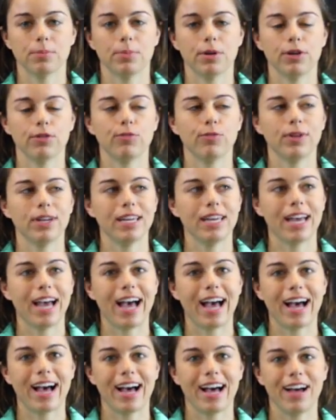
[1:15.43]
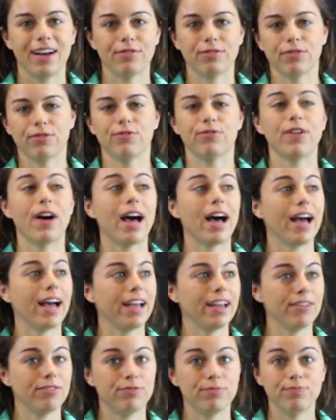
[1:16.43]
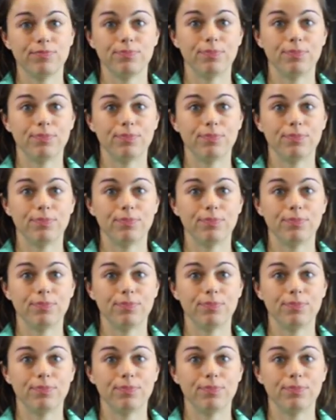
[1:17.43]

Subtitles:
But if we have 5